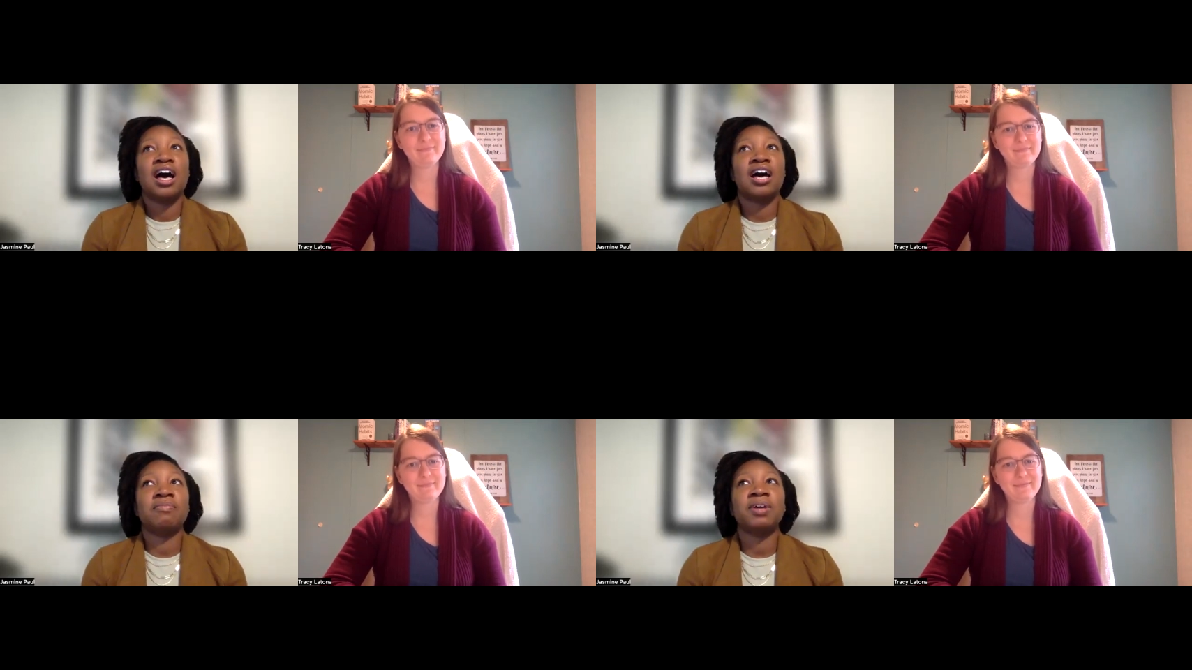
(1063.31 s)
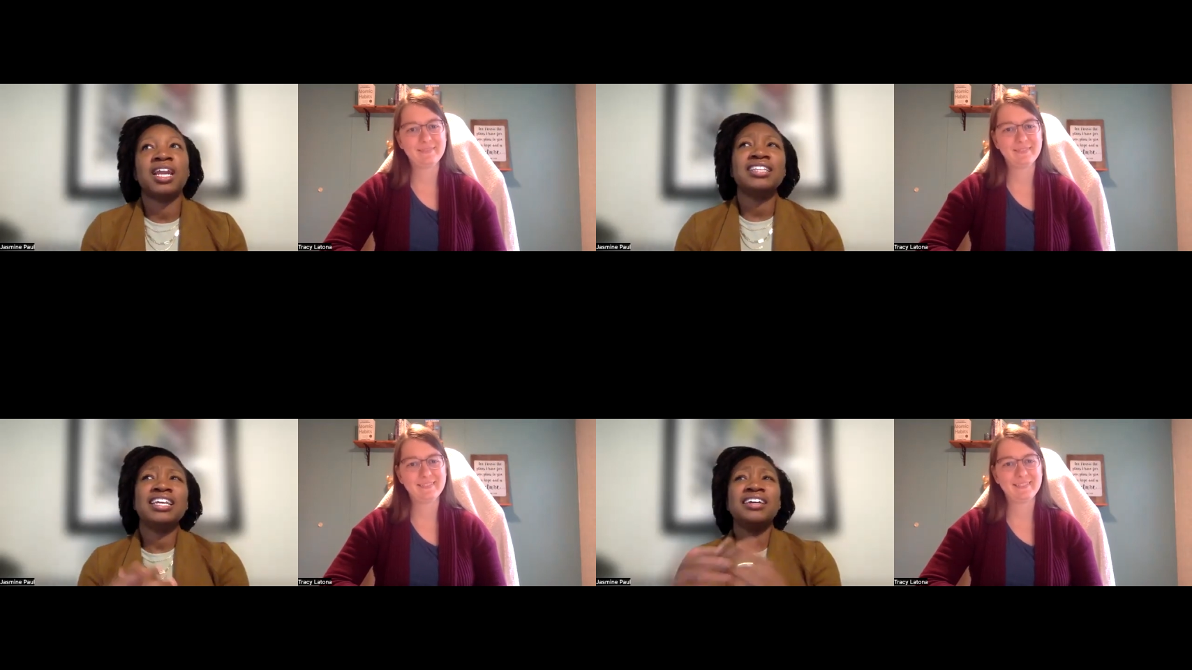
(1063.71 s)
Speaker 1: um, but
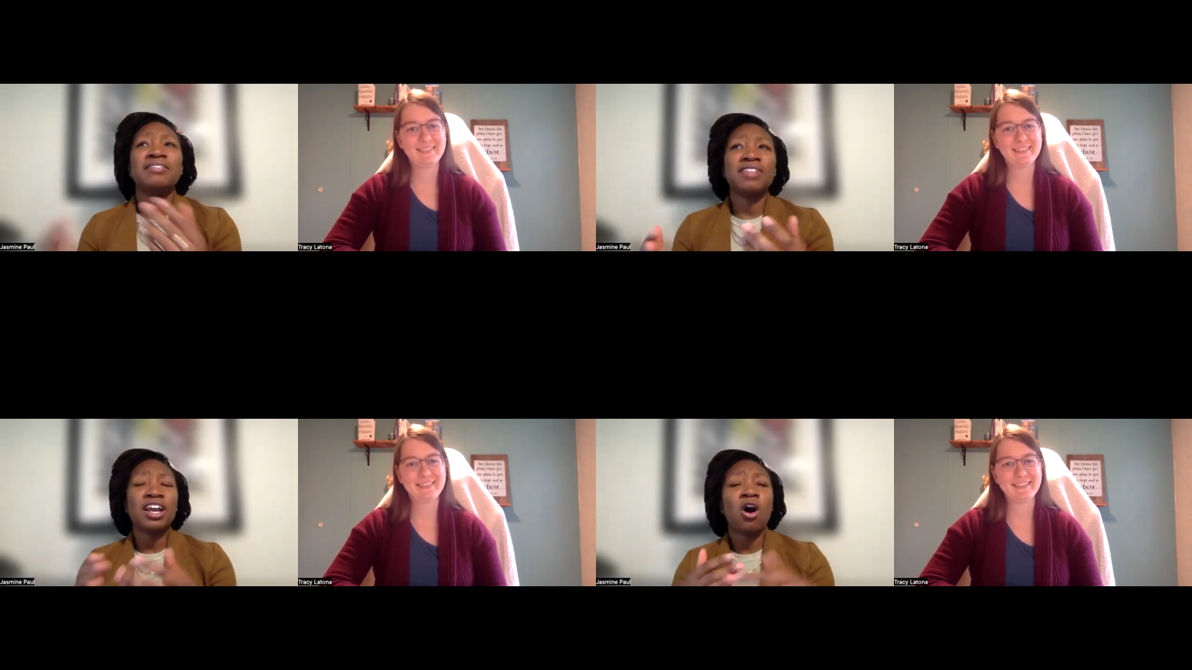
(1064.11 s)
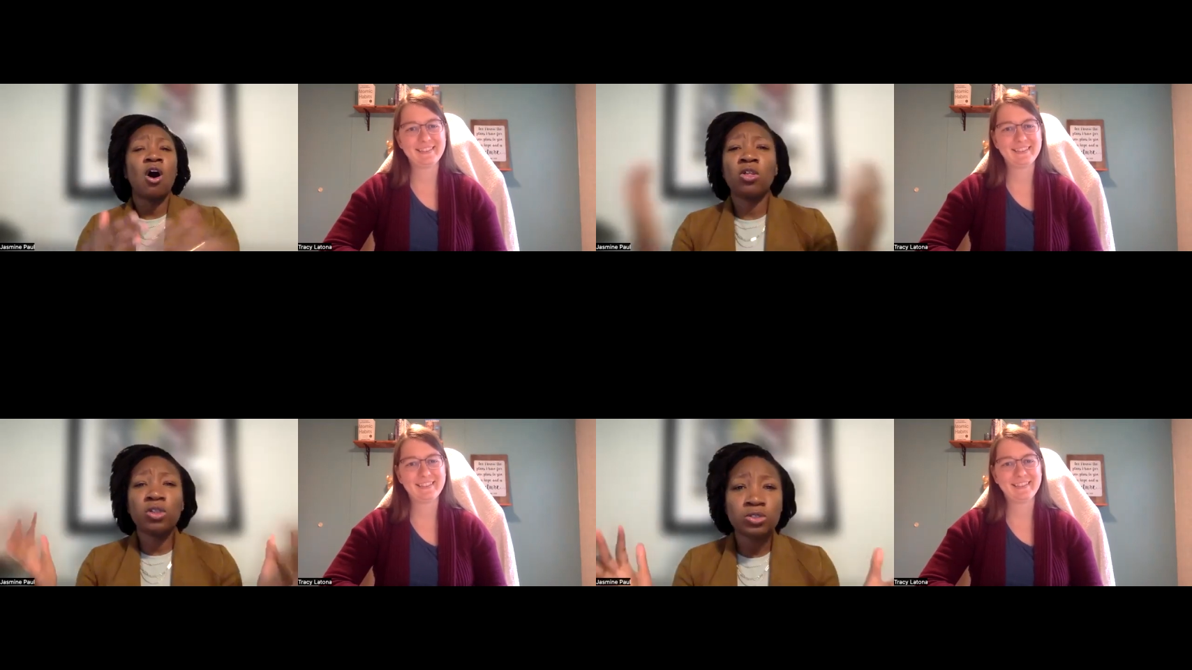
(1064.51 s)
i think of like
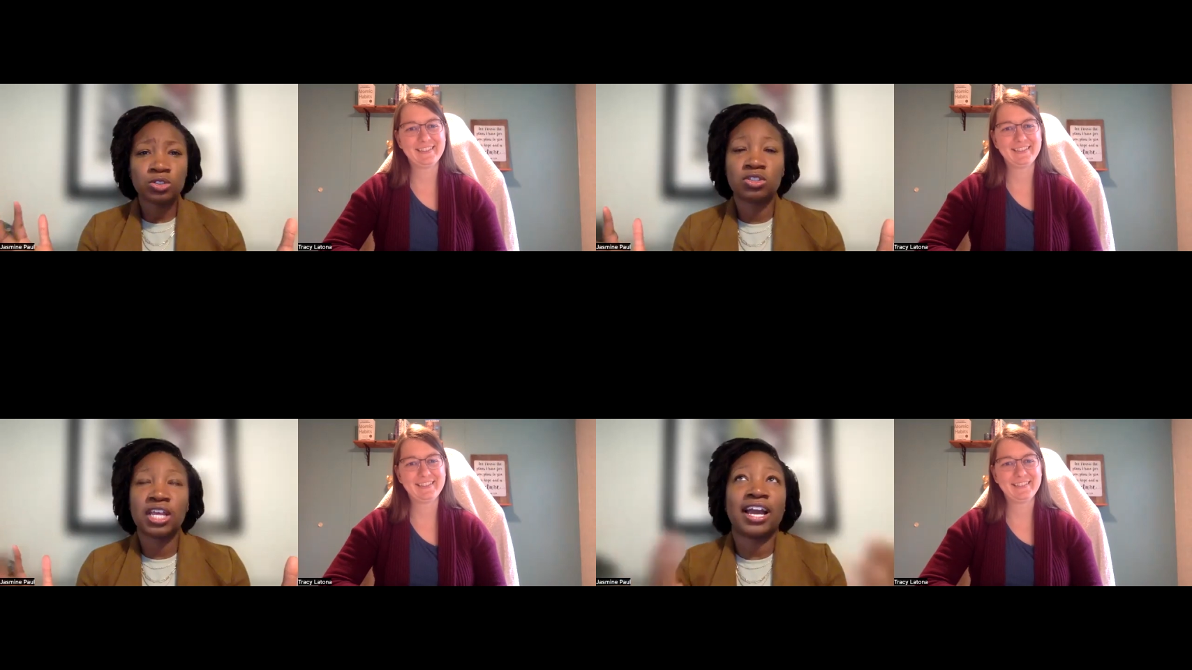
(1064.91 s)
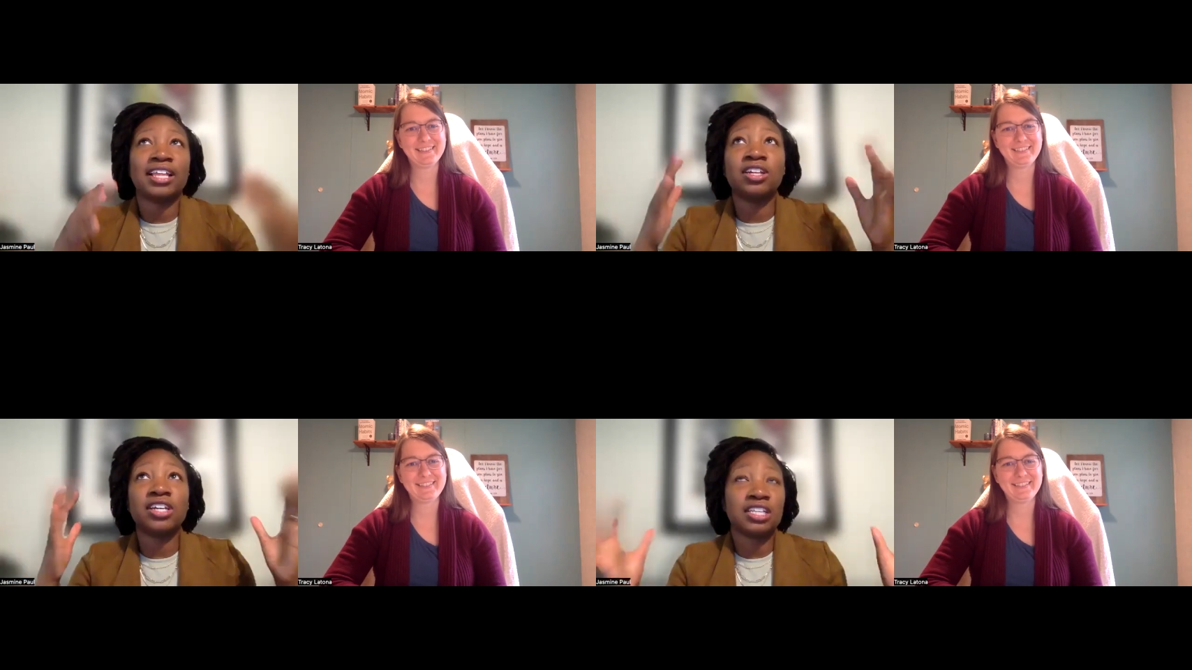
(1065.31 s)
all those like
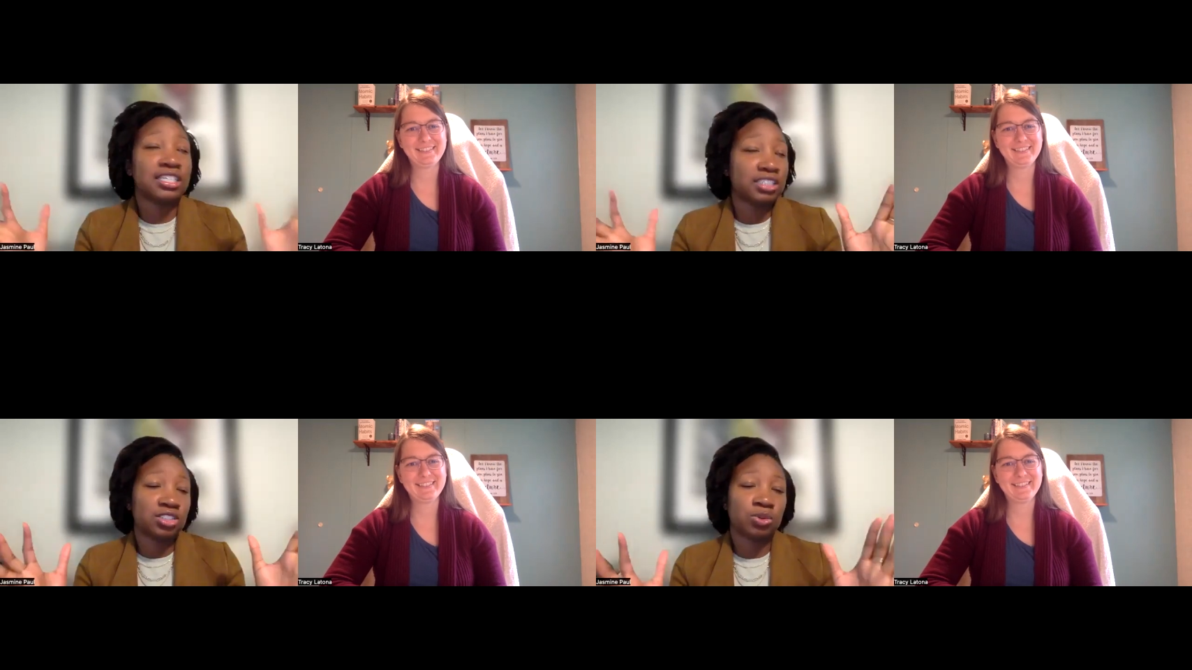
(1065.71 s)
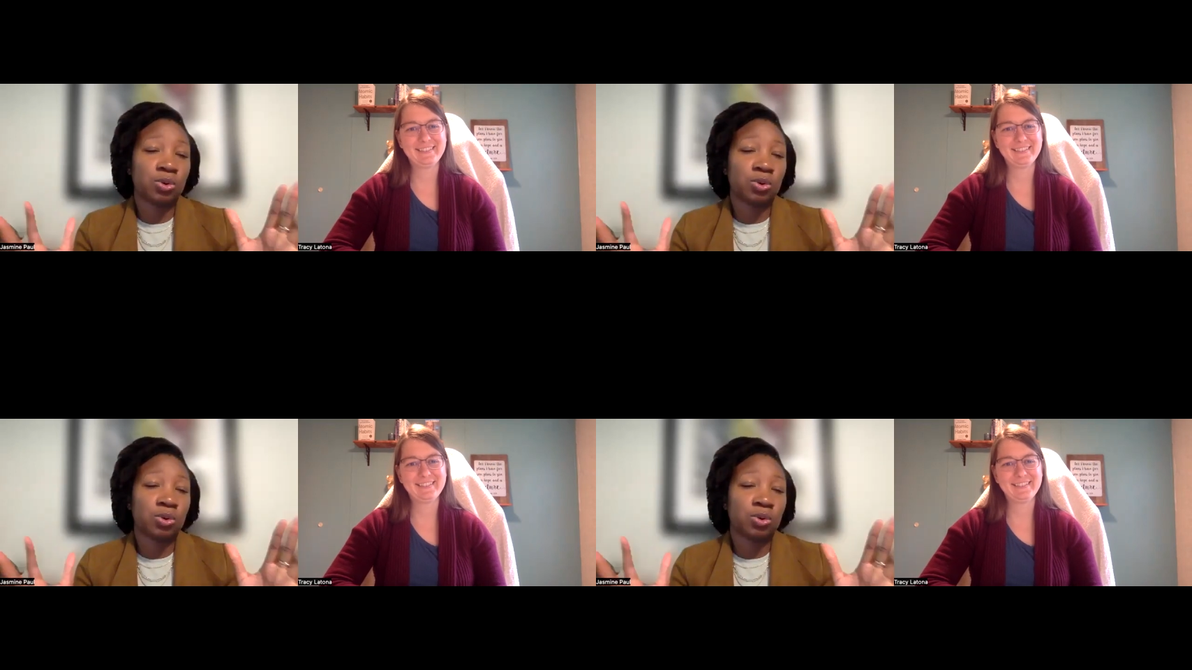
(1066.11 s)
i look at like the